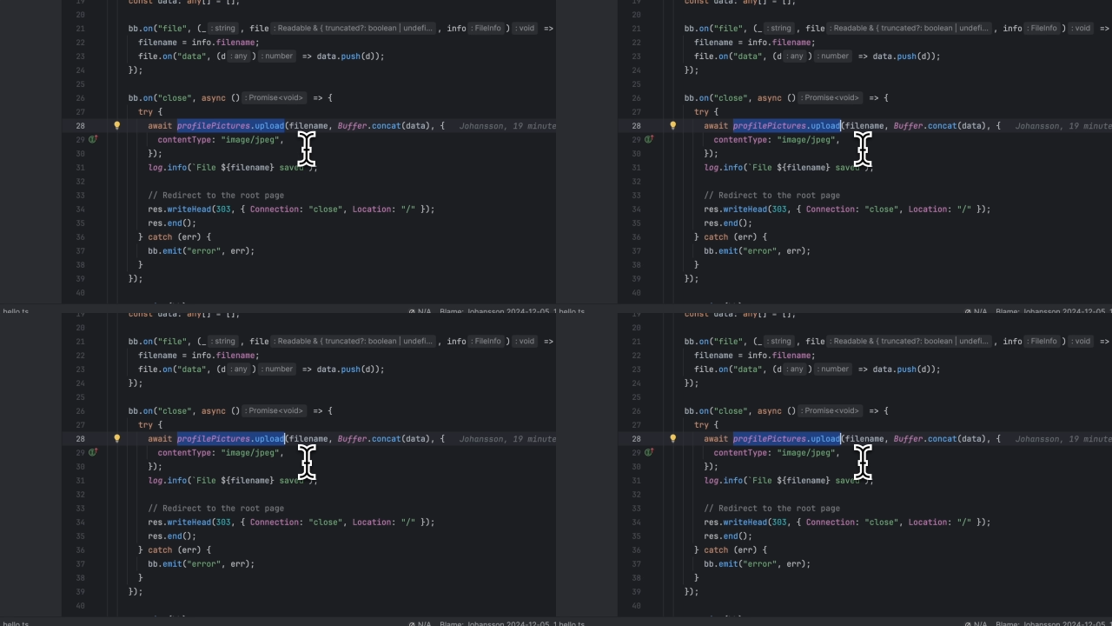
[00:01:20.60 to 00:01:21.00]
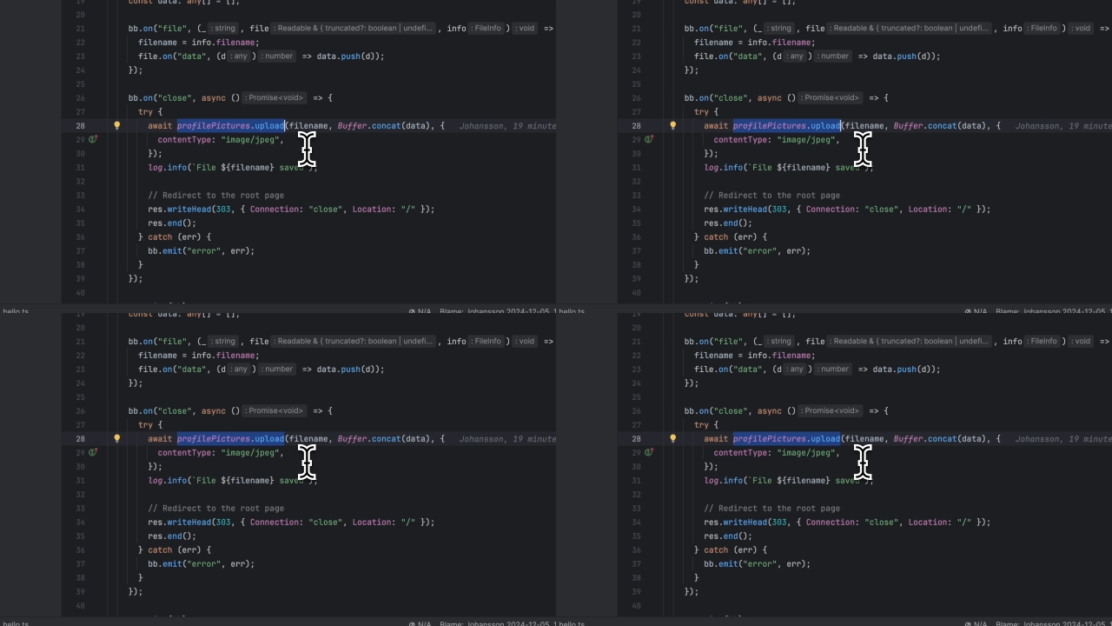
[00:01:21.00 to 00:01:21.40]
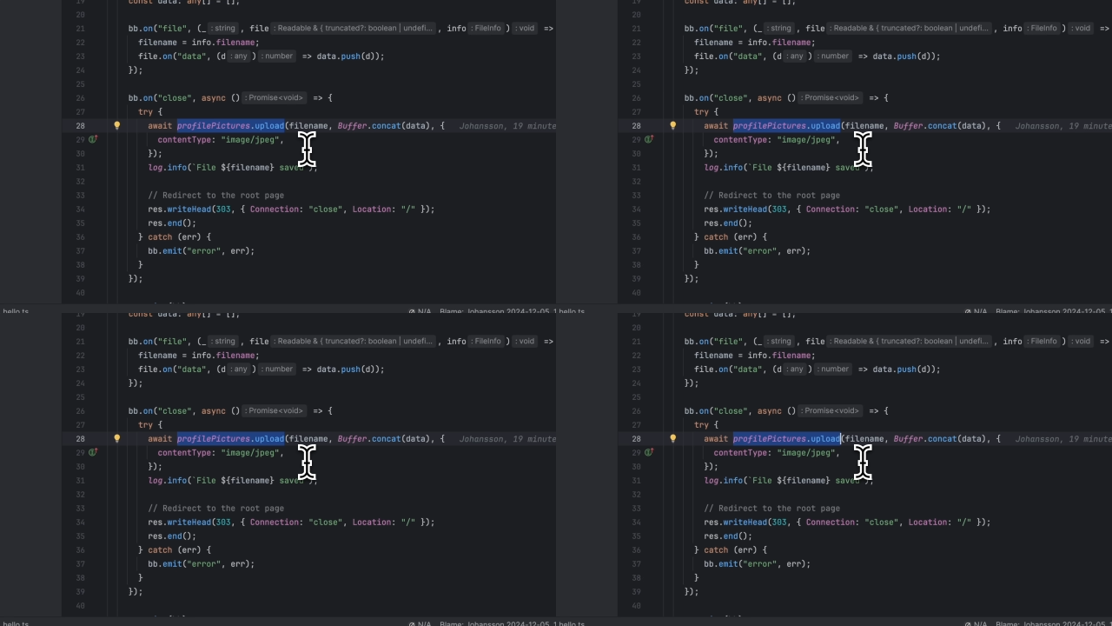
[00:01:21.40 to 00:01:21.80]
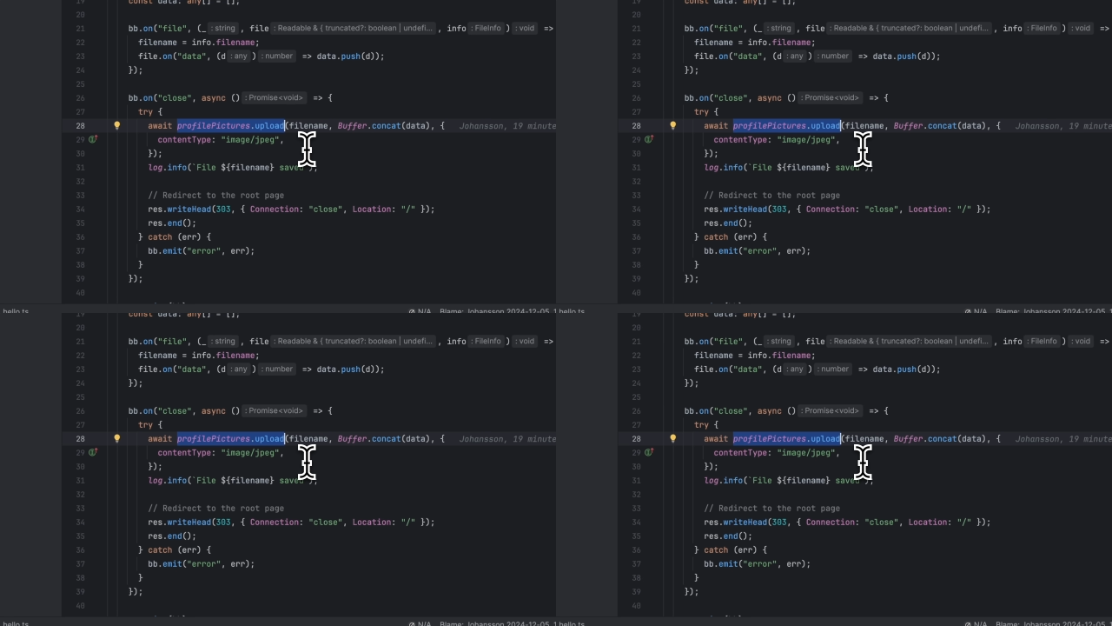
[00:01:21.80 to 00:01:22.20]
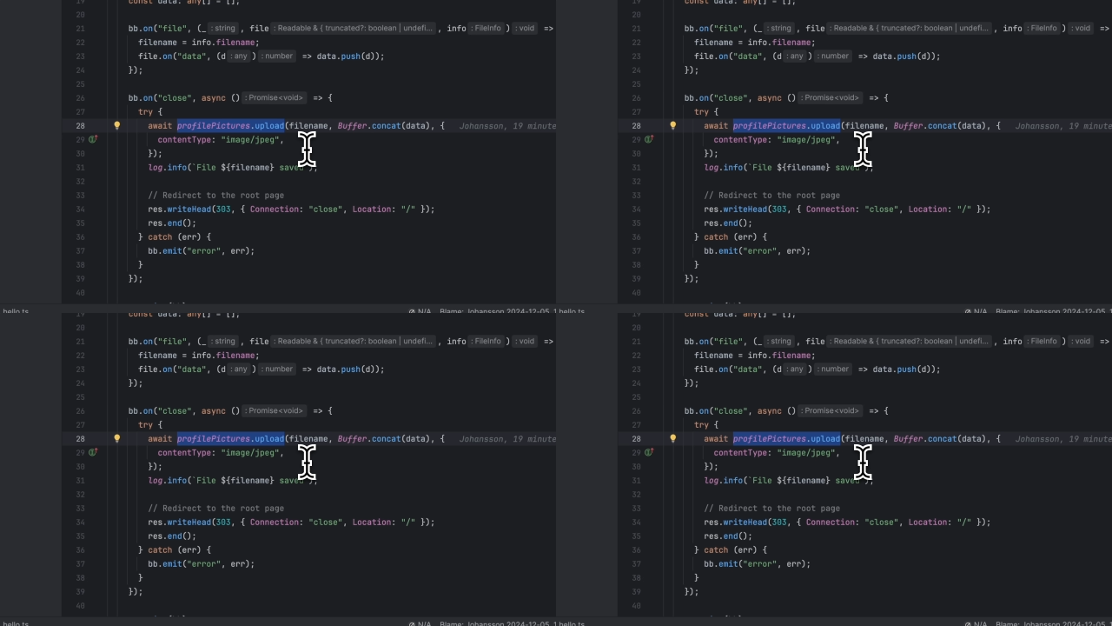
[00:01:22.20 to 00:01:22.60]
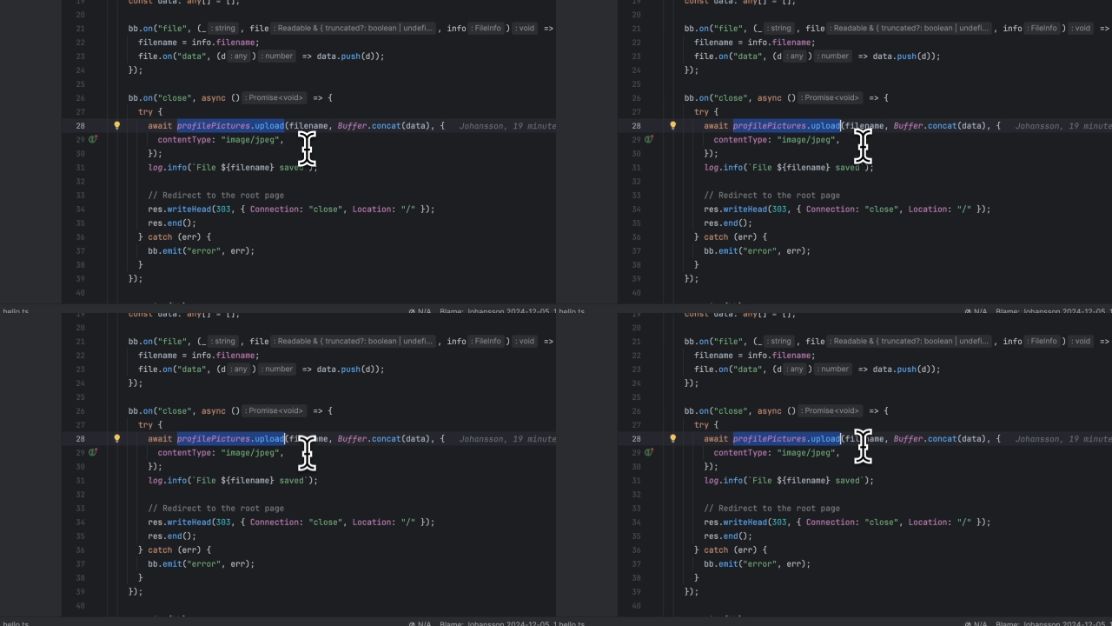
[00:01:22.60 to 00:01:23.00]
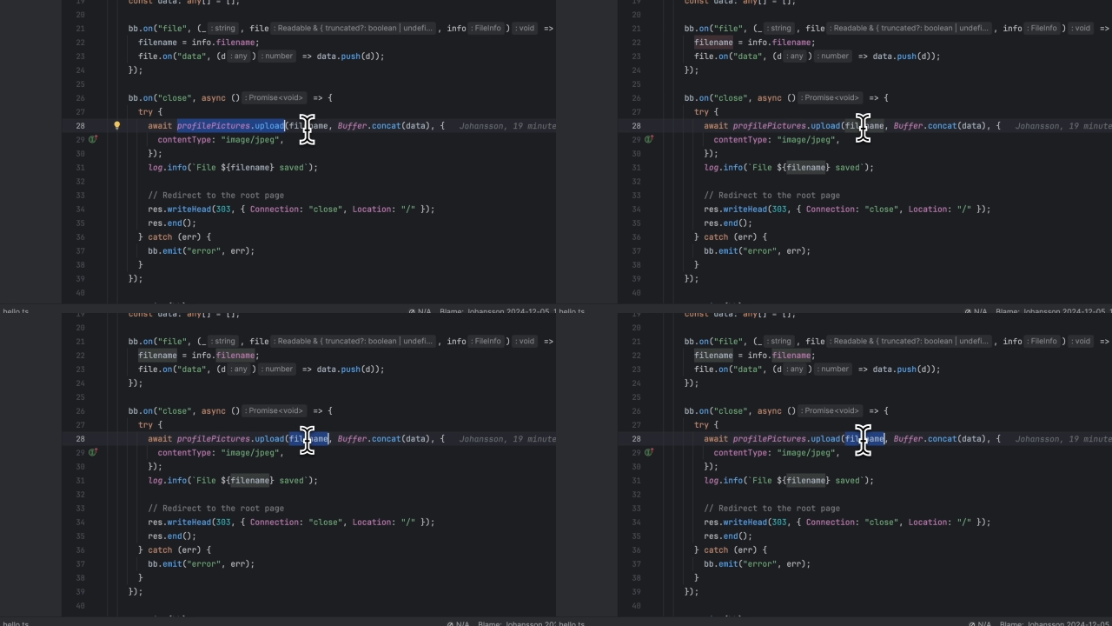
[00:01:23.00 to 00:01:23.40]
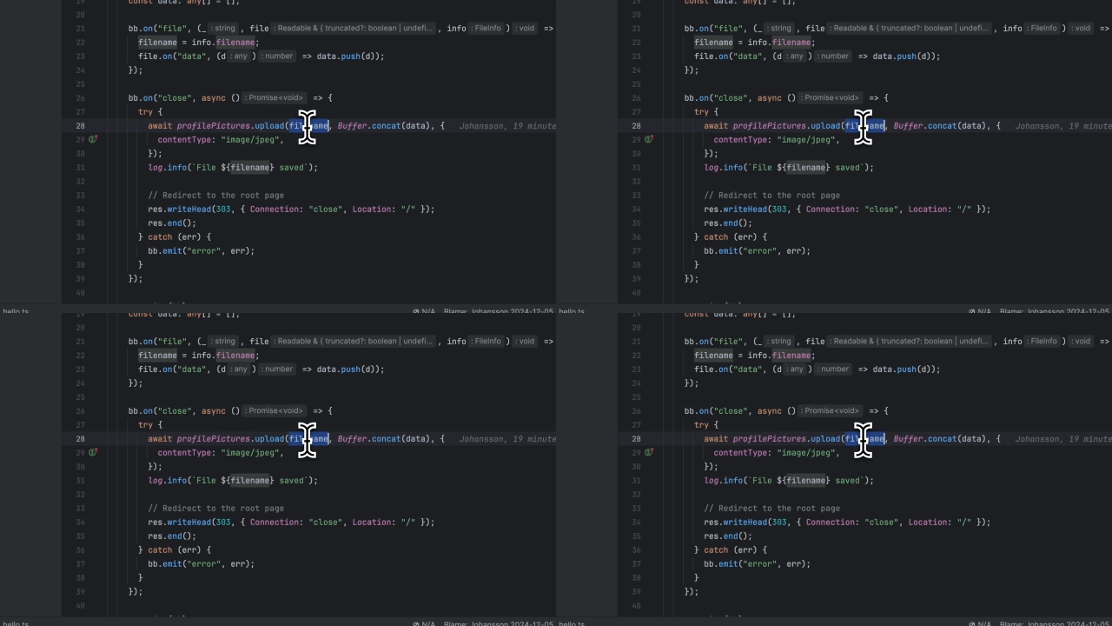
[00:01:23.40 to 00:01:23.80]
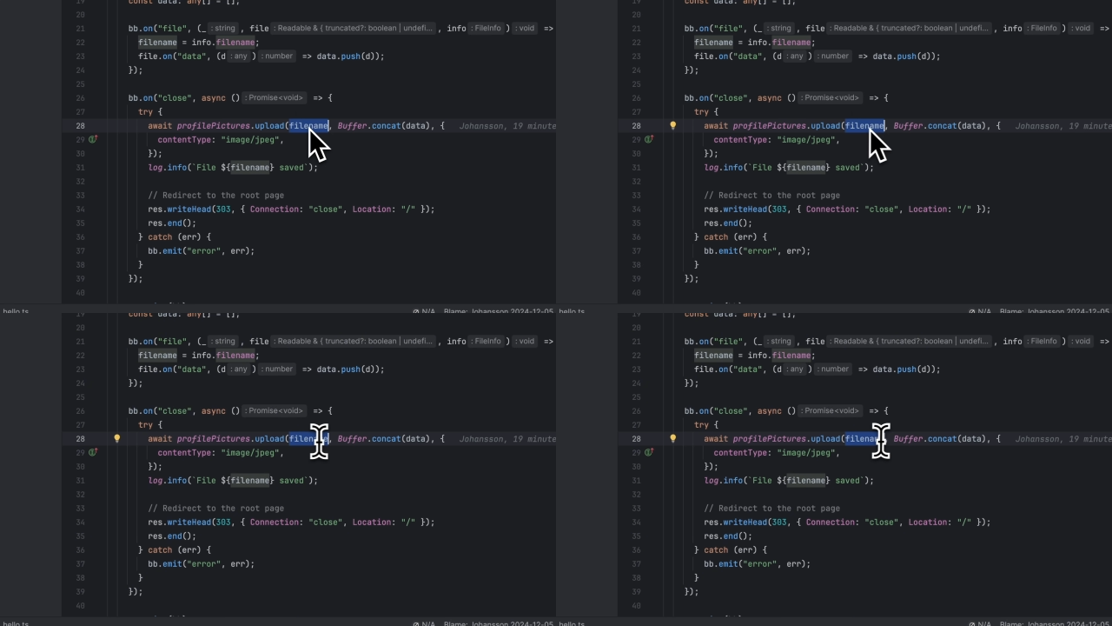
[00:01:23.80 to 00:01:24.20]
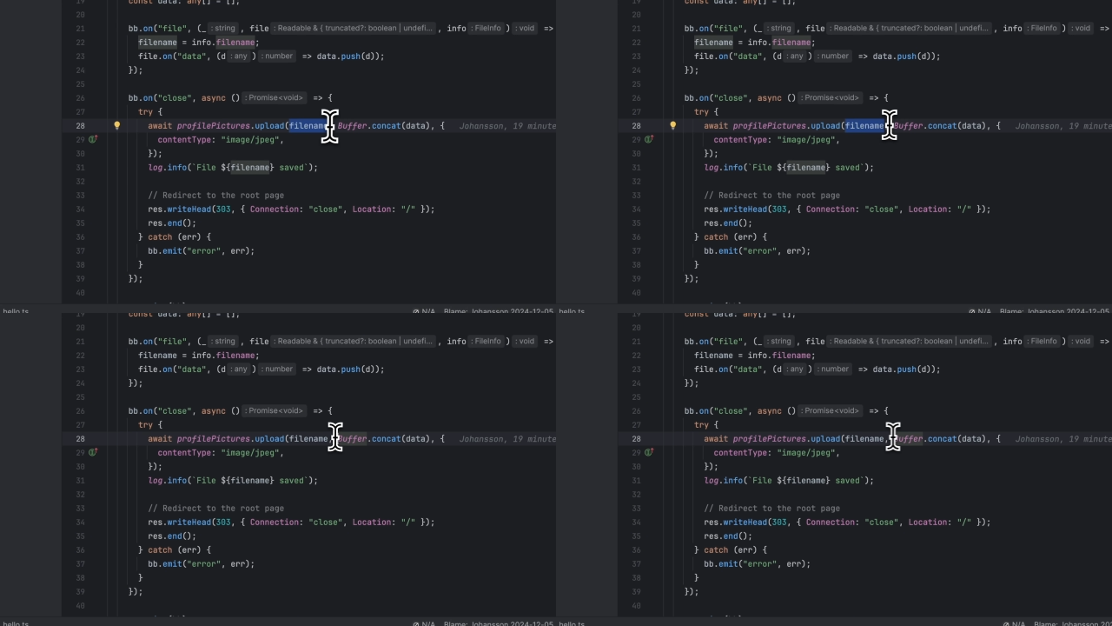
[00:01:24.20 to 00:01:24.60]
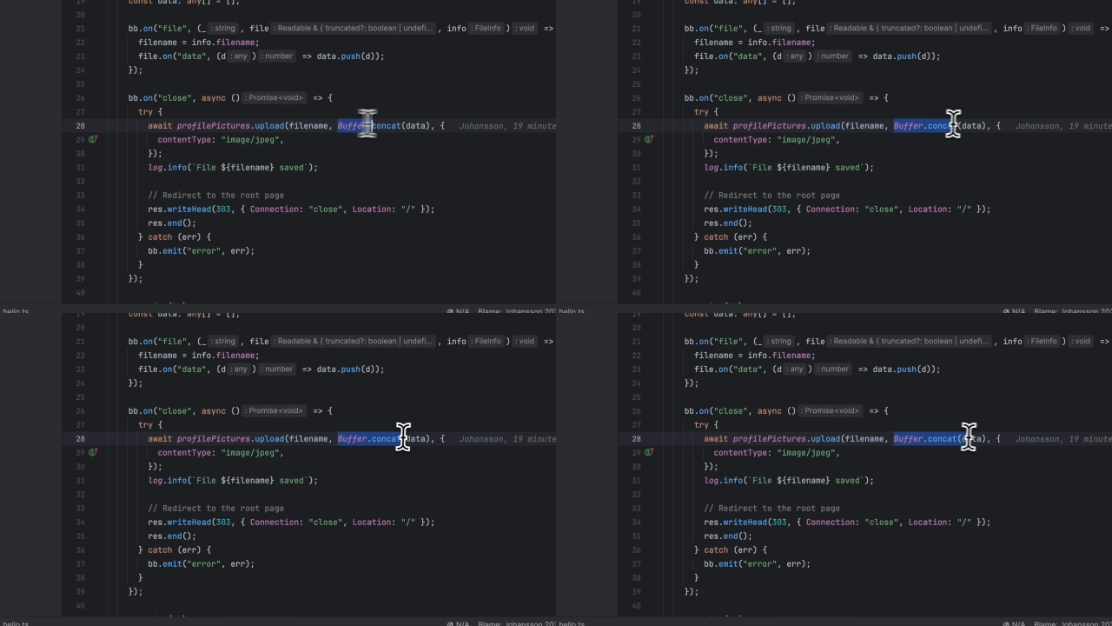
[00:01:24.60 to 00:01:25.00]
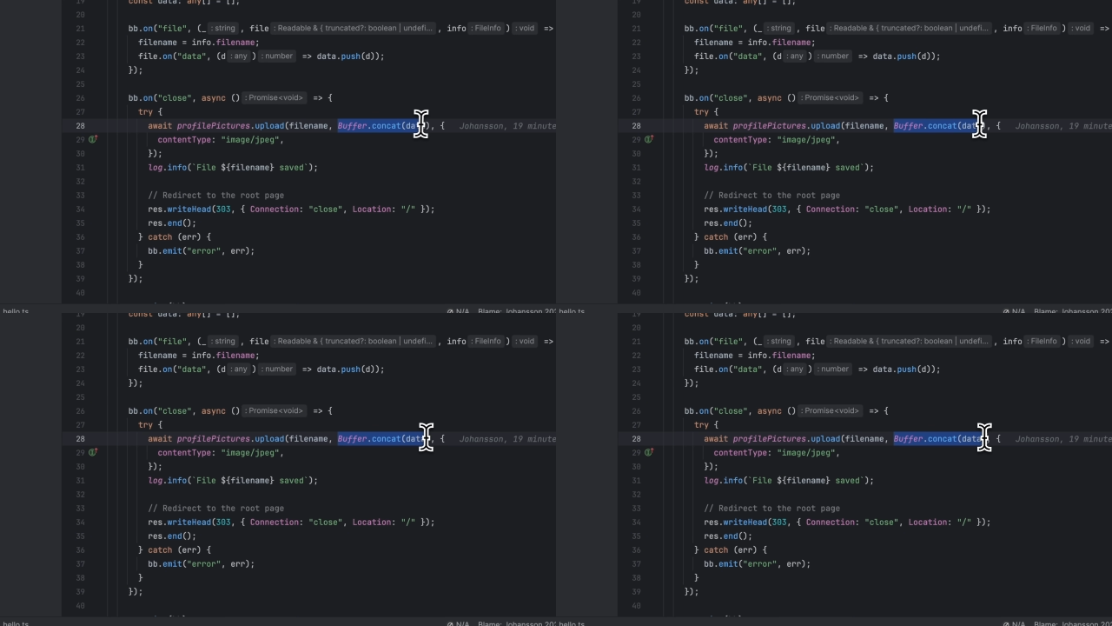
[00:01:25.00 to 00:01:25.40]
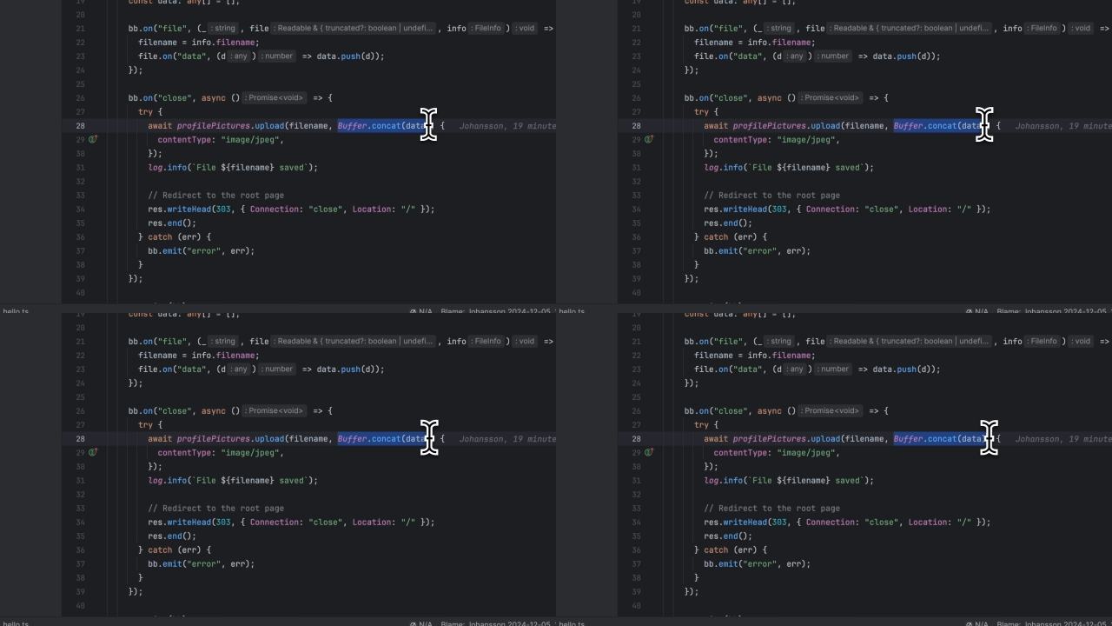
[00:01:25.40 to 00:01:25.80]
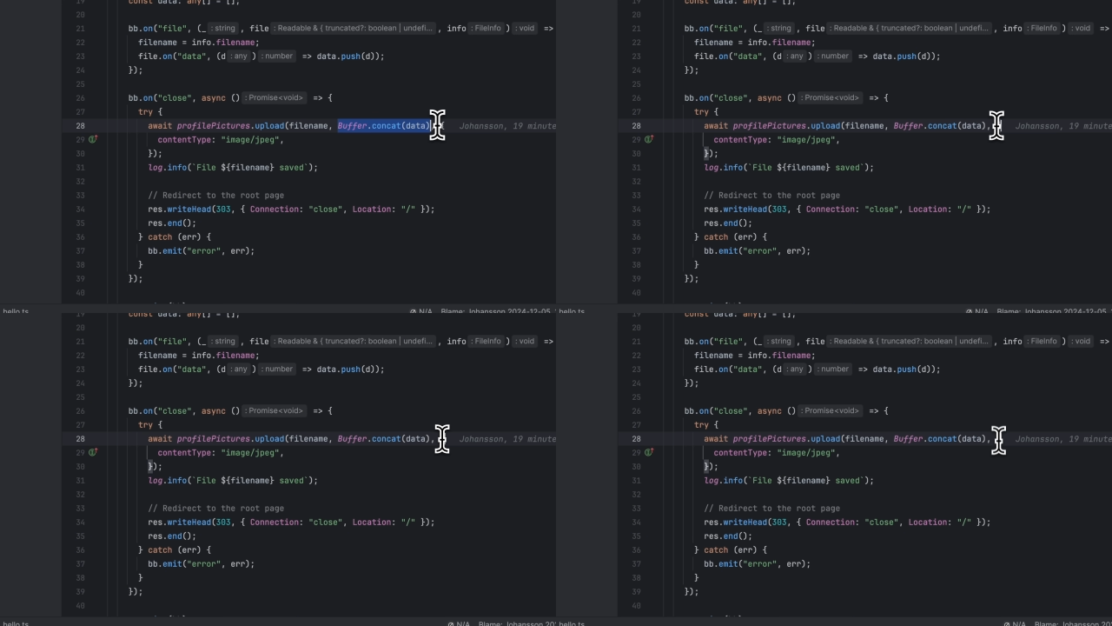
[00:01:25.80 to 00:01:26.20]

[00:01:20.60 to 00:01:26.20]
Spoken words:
Nobody's mouth can be seen.